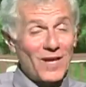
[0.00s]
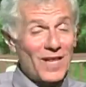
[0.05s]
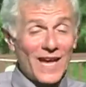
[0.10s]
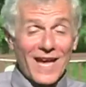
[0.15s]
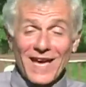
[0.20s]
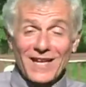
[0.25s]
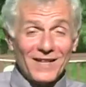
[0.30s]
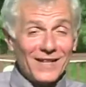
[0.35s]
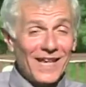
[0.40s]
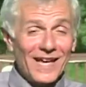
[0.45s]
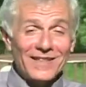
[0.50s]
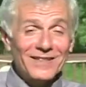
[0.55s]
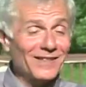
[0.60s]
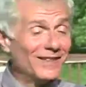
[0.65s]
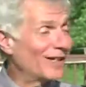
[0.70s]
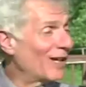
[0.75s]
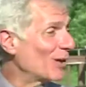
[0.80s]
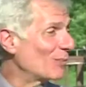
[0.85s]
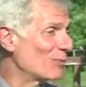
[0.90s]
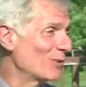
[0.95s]
I had an excellent
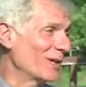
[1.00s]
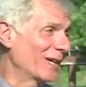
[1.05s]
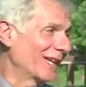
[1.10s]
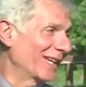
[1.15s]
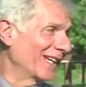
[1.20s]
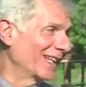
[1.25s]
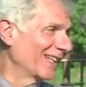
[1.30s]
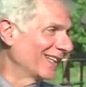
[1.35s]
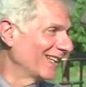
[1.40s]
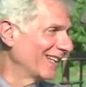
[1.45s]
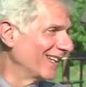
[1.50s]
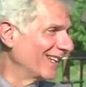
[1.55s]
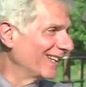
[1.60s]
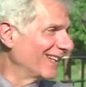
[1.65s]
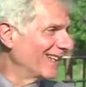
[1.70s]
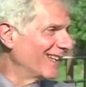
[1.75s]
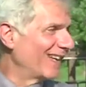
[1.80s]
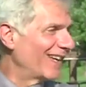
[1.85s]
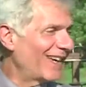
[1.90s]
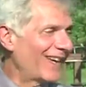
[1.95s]
upbringing.
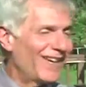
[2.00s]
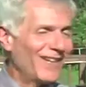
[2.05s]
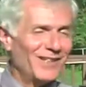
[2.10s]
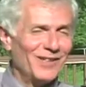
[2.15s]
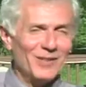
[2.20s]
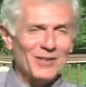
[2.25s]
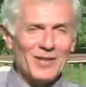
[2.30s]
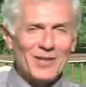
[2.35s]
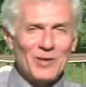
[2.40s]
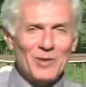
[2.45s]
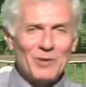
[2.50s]
Yeah.